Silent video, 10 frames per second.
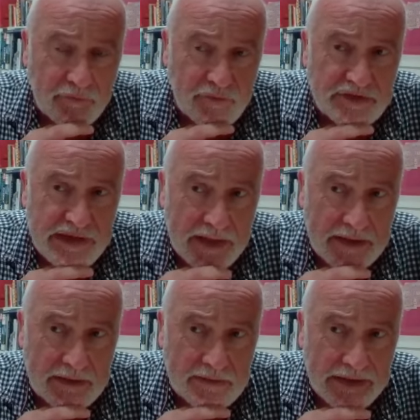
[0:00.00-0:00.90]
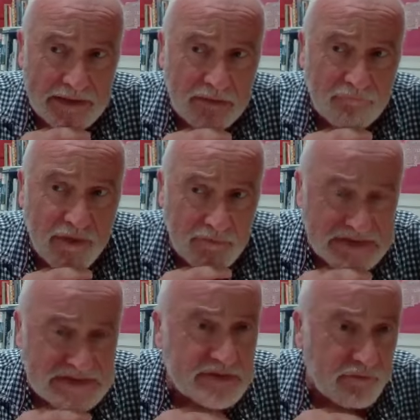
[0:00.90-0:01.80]
undertaken in a
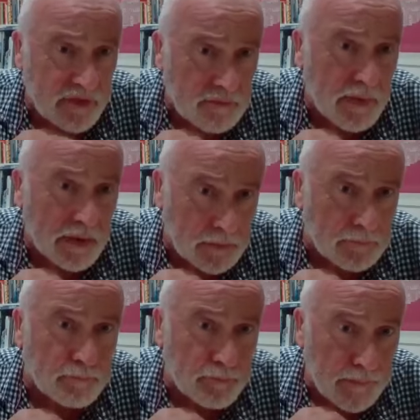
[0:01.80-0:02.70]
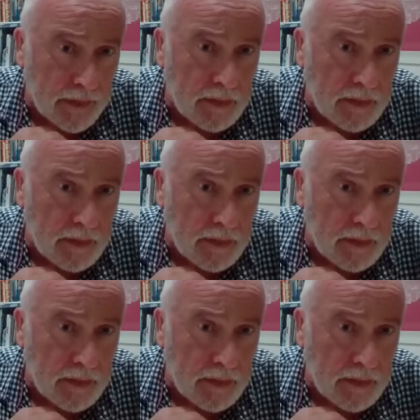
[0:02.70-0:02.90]
very severe manner.